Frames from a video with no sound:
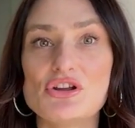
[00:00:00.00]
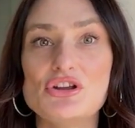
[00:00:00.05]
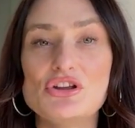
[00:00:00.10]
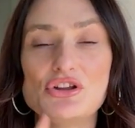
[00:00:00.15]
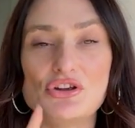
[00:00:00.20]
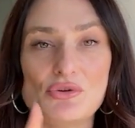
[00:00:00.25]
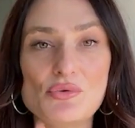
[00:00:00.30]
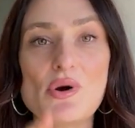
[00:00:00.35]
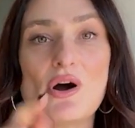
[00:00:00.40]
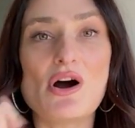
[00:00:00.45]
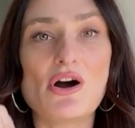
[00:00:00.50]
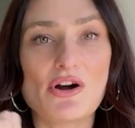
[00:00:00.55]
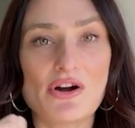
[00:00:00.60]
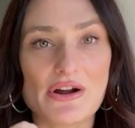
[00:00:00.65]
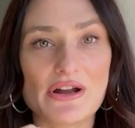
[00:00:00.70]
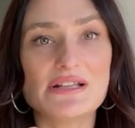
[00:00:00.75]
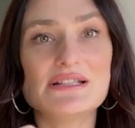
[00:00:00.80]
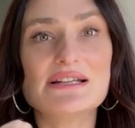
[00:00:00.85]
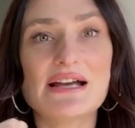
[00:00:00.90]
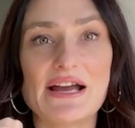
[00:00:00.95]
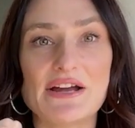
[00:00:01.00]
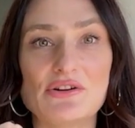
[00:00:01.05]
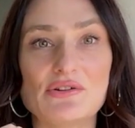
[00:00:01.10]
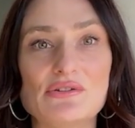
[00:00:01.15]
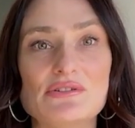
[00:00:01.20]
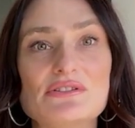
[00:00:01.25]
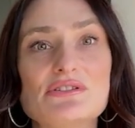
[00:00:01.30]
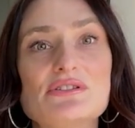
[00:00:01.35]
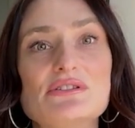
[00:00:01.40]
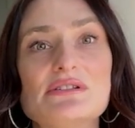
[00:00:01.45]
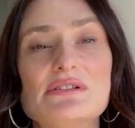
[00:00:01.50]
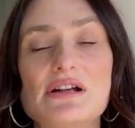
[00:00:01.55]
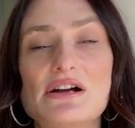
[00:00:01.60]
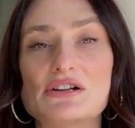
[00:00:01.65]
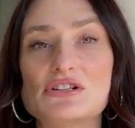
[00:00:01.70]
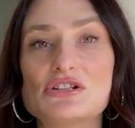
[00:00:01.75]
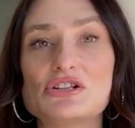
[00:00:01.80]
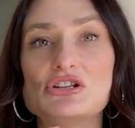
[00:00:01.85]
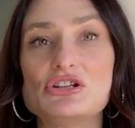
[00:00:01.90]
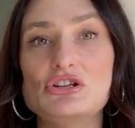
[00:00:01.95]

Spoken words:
you are entitled to deduct